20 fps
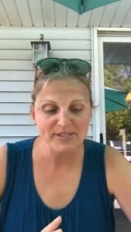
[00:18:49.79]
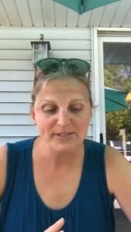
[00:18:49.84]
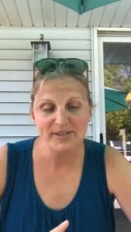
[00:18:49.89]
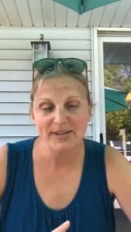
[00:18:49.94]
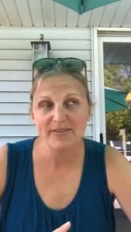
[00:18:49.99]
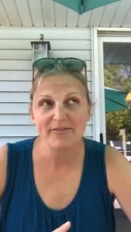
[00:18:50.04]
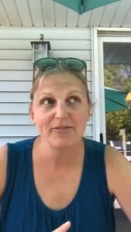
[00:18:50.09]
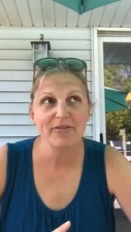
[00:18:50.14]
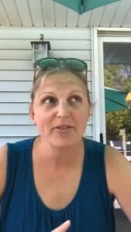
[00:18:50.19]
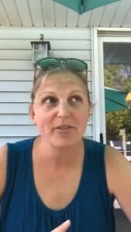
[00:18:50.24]

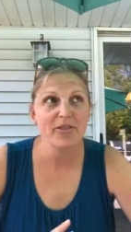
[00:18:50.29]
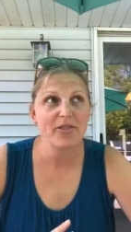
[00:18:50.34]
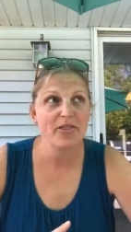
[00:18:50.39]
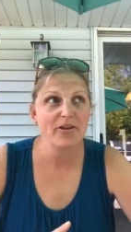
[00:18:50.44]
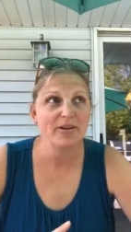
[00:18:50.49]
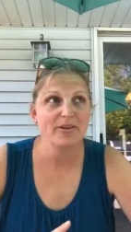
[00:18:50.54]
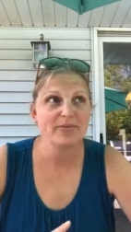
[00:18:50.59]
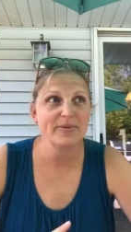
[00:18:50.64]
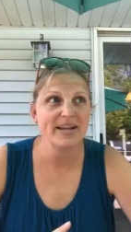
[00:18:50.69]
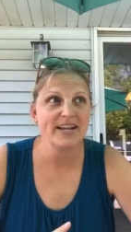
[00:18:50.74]
like for the
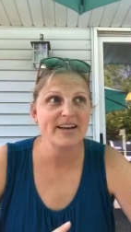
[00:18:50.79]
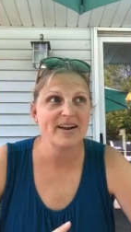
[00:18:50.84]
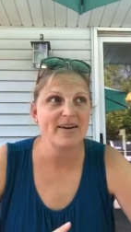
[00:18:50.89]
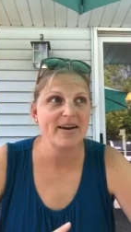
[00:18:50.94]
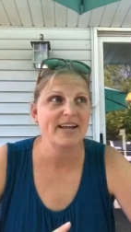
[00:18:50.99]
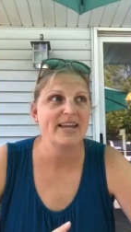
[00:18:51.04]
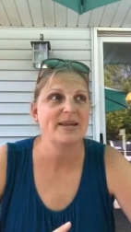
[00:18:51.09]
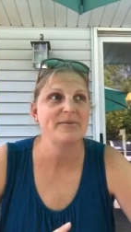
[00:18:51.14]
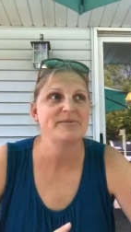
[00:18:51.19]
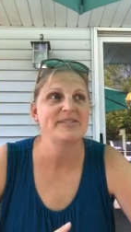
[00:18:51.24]
third week now,
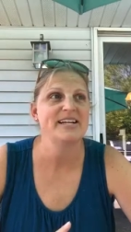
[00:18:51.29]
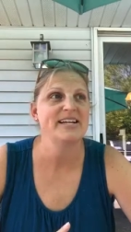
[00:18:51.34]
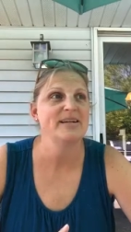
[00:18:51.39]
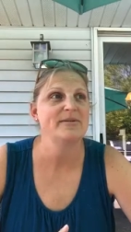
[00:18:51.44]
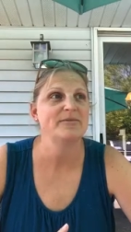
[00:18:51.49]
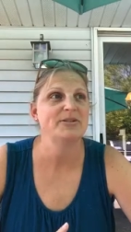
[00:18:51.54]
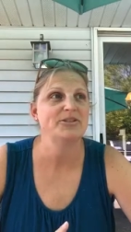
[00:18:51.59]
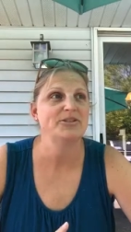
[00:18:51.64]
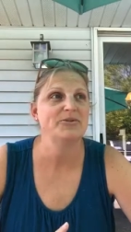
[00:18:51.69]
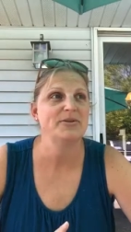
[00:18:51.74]
I keep saying
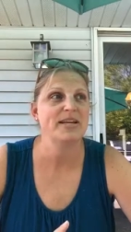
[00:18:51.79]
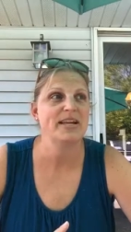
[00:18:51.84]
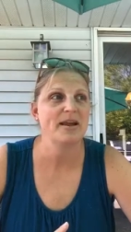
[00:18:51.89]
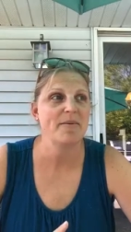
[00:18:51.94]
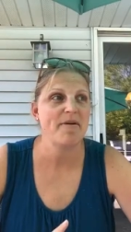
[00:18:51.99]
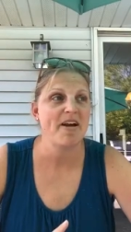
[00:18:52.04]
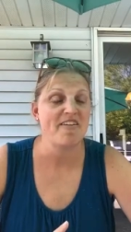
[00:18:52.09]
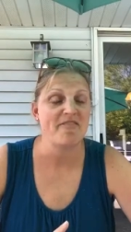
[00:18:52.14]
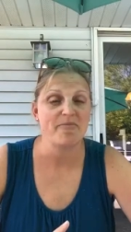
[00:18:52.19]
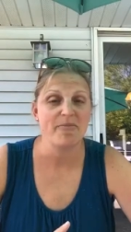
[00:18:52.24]
I'm gonna do EMF,